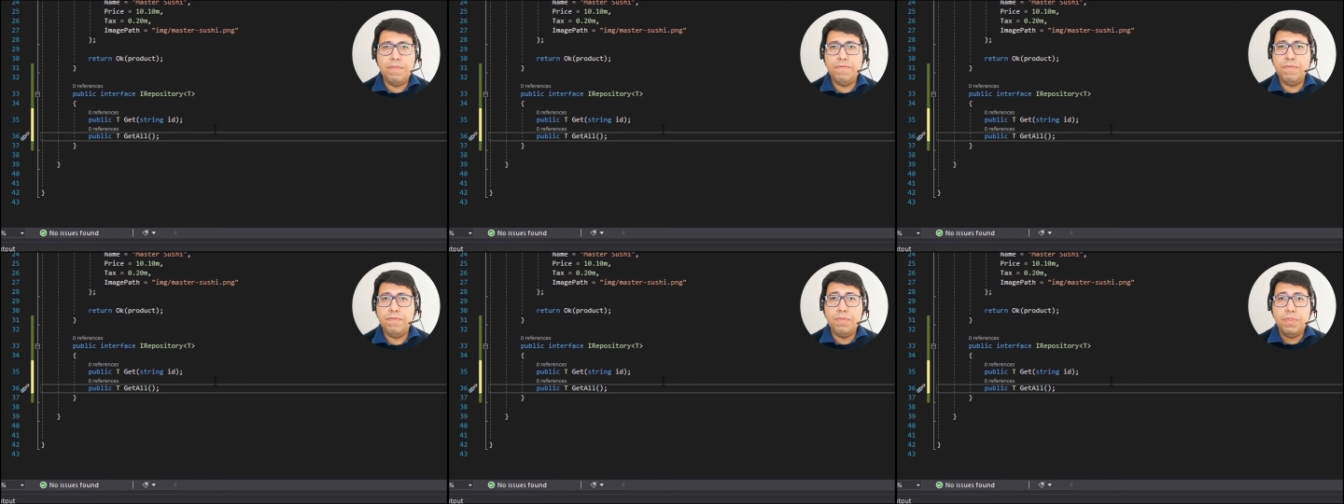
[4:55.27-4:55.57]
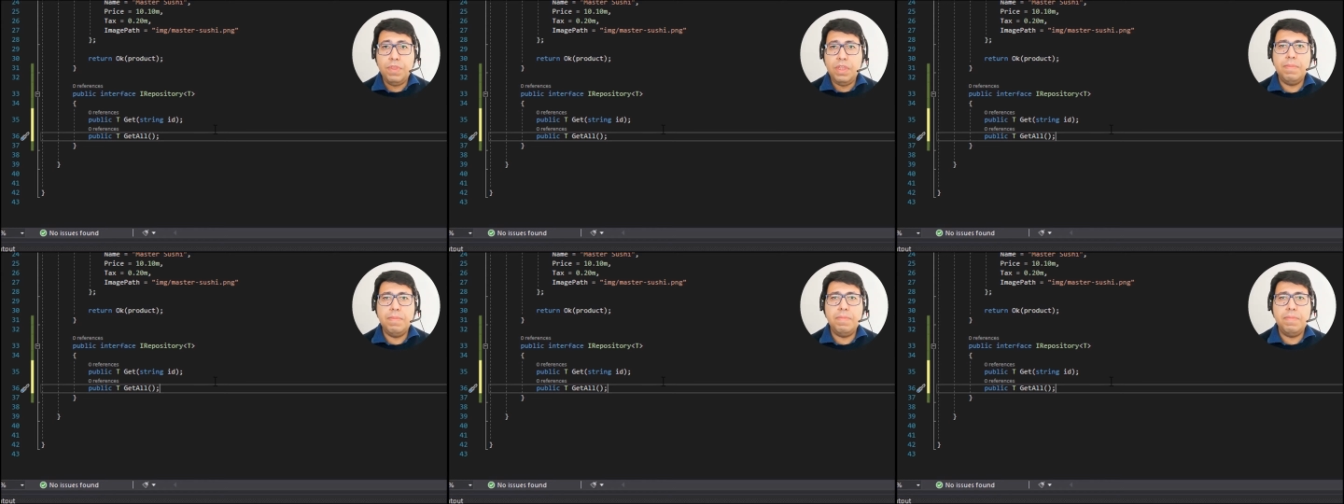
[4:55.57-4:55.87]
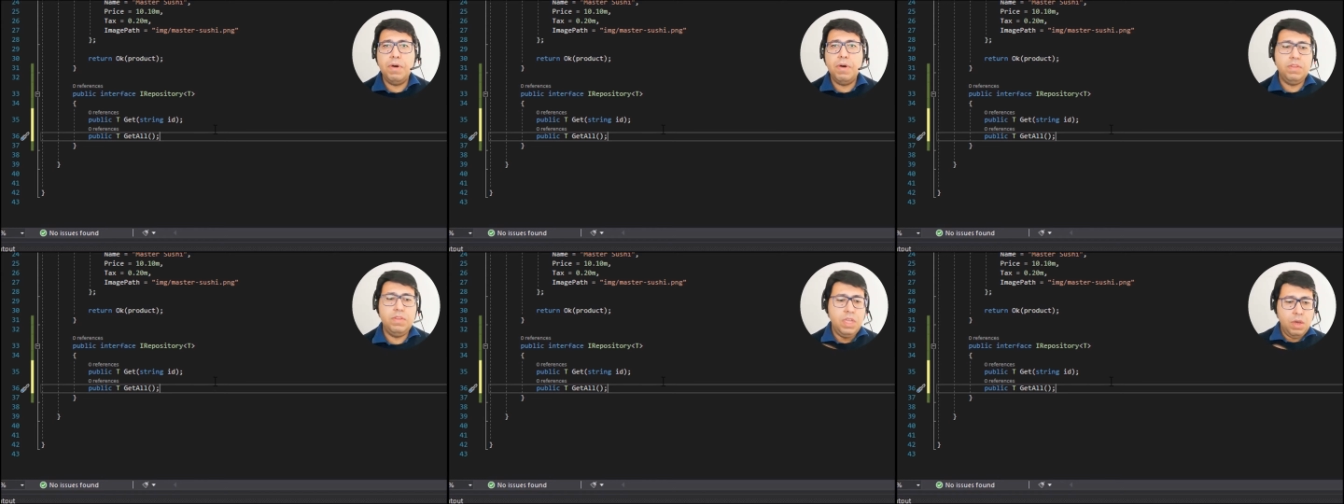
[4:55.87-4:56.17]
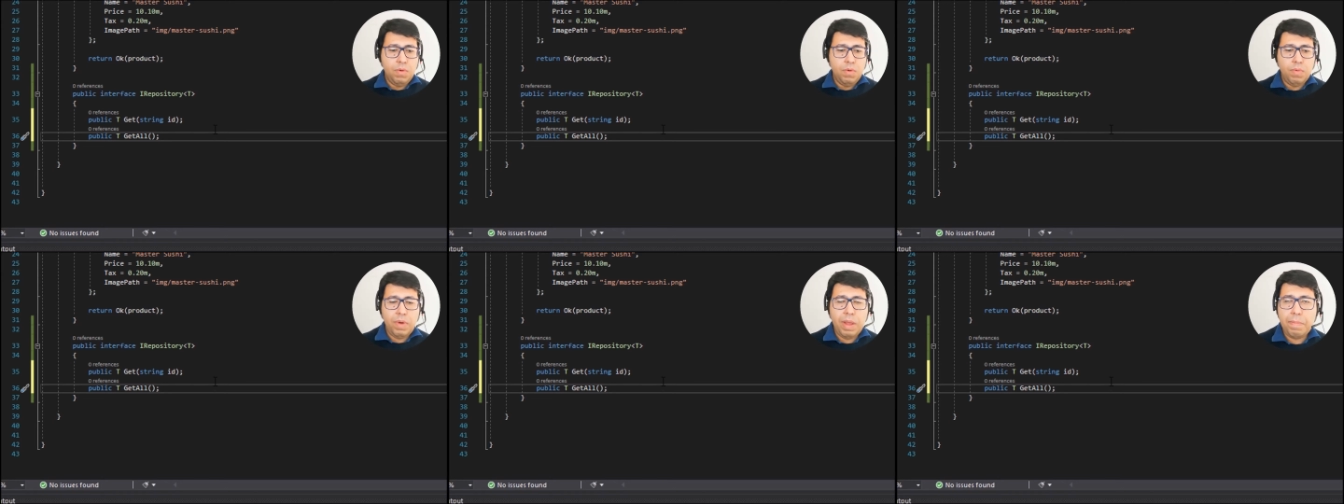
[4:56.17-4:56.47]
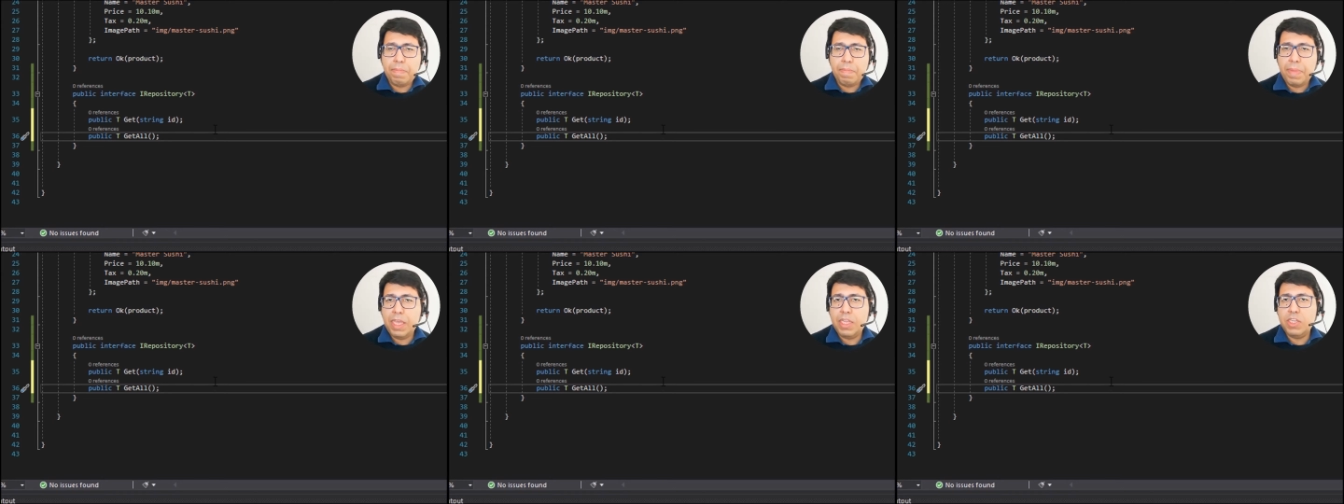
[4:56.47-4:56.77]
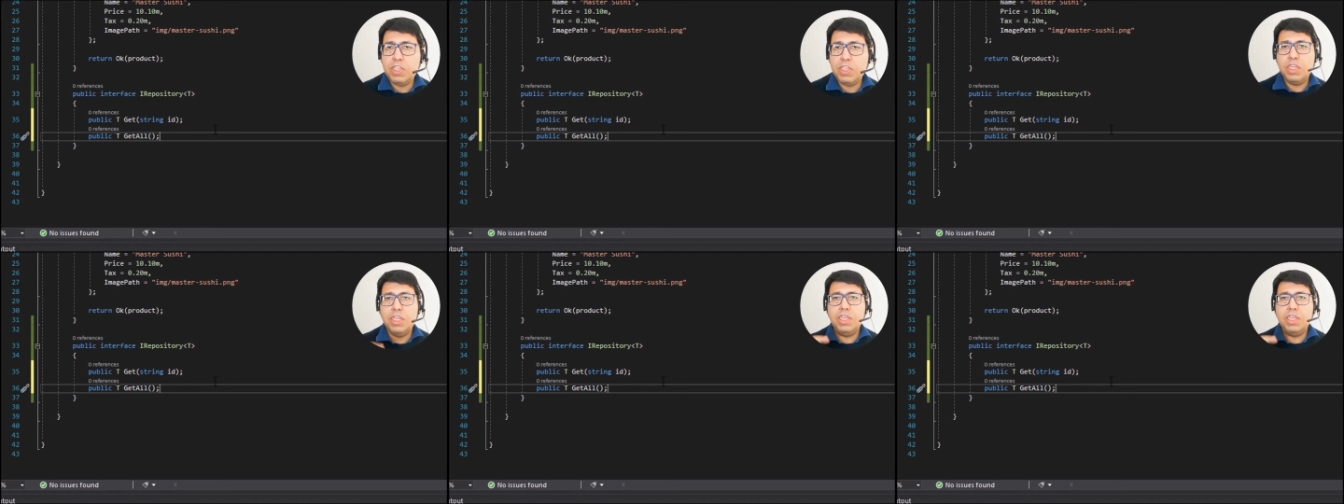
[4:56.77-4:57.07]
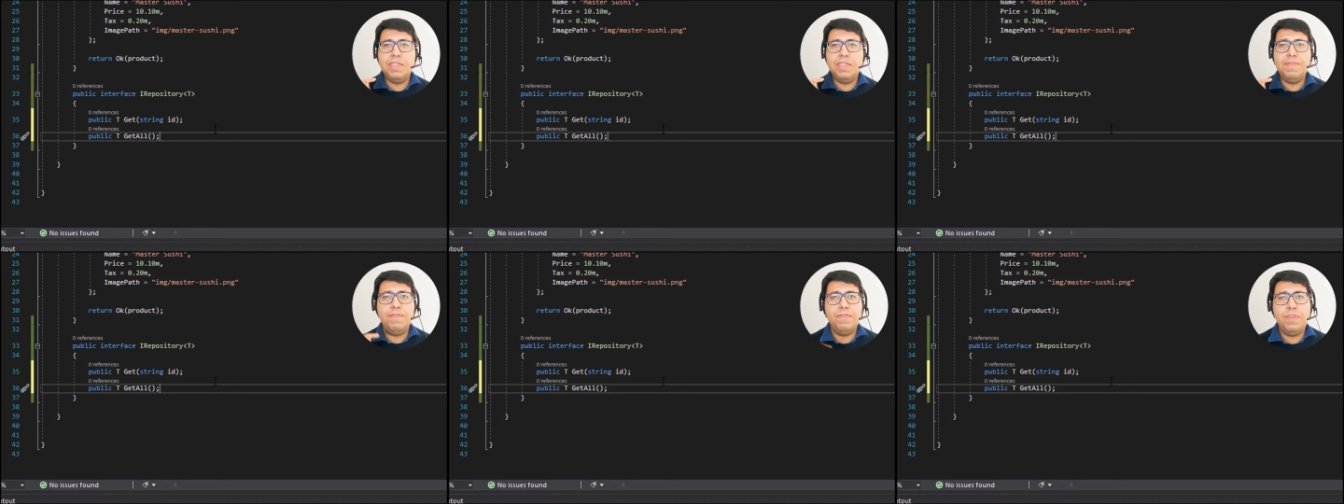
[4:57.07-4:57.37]
if you think about web
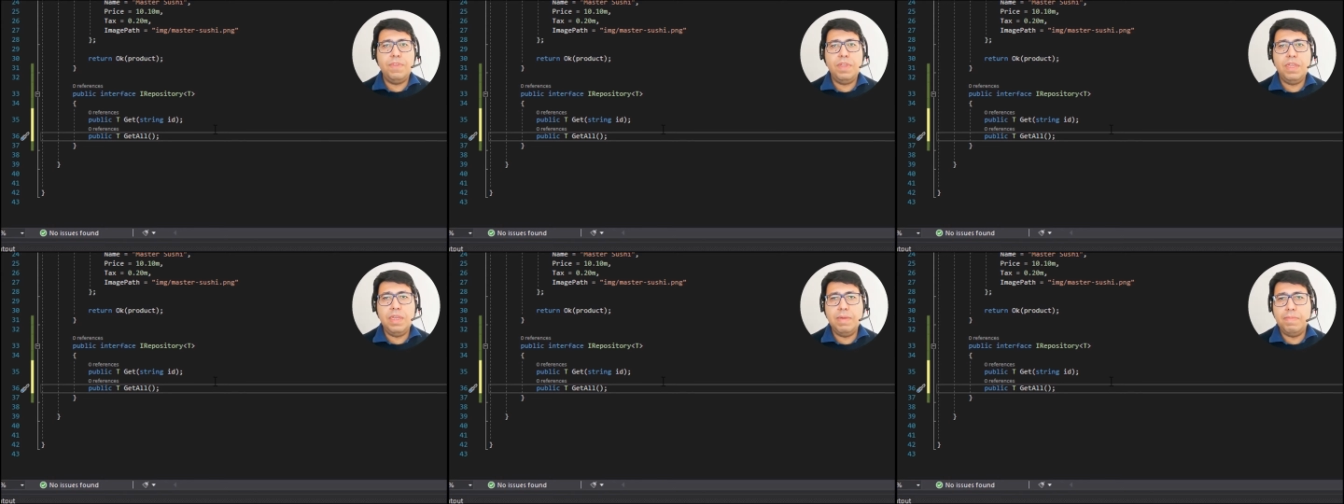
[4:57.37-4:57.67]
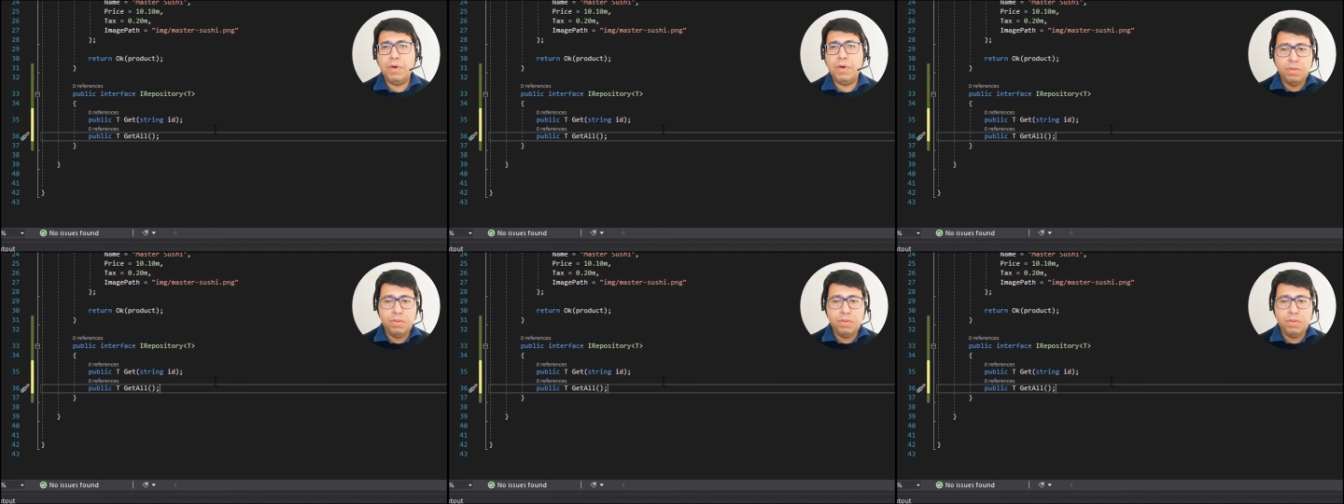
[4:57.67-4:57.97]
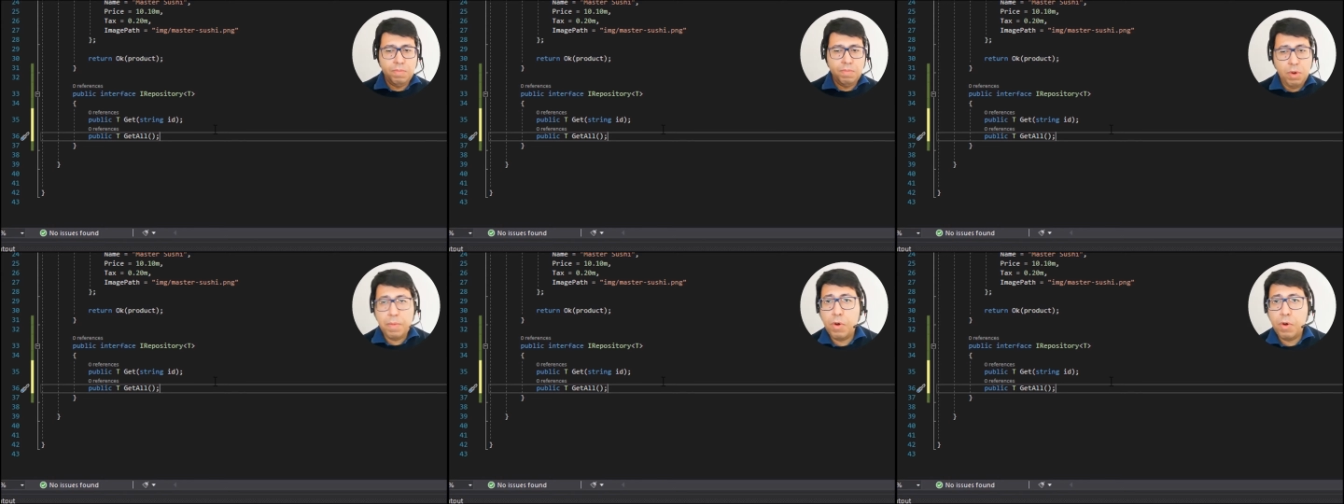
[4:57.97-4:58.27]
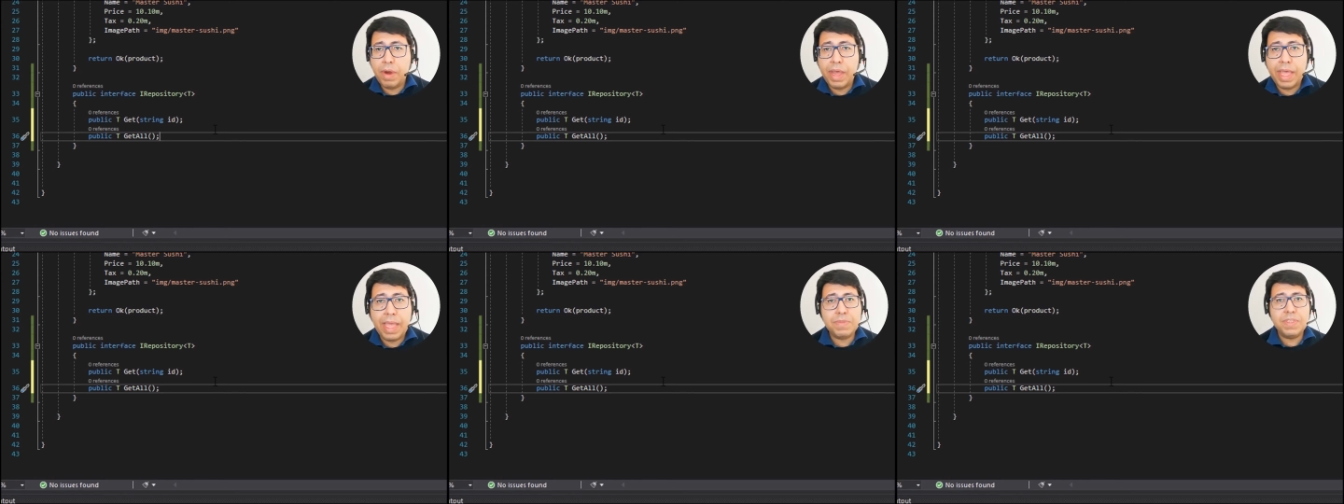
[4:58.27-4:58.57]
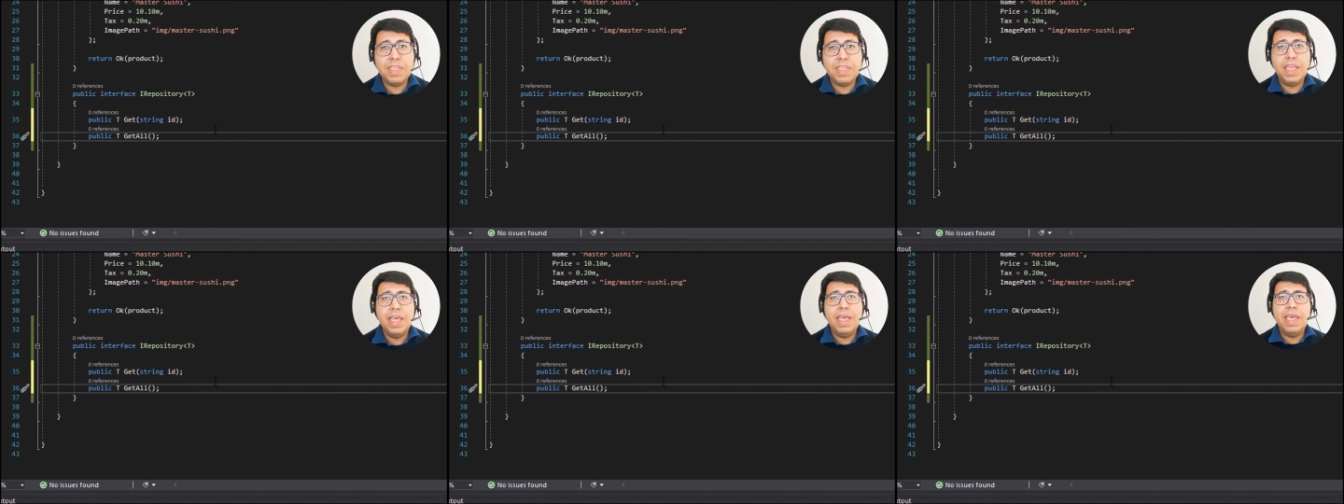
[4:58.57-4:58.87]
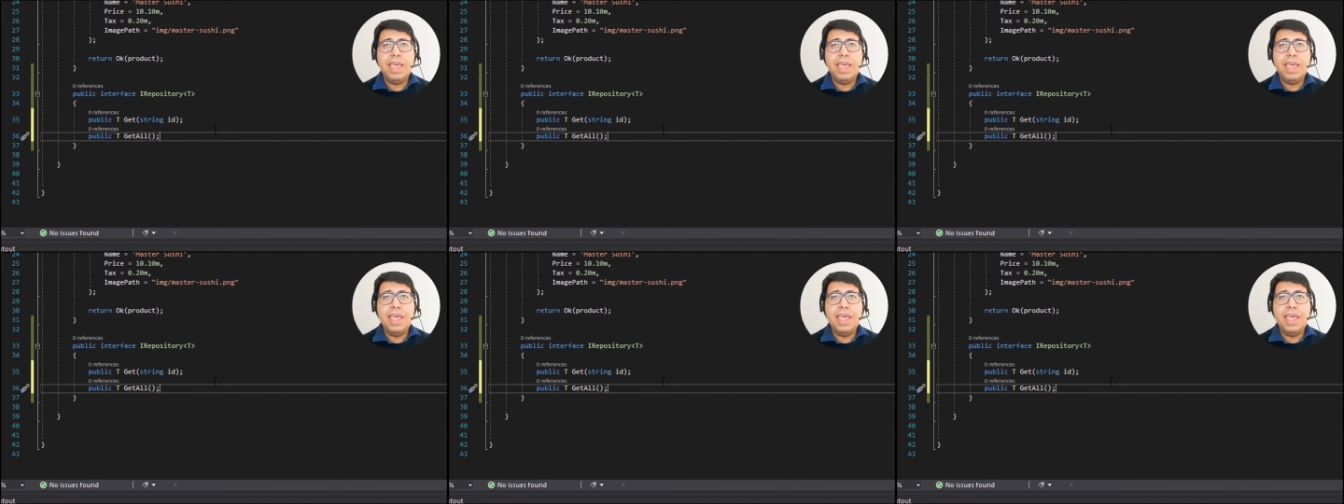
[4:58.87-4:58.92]
pages, if you think about mobile apps,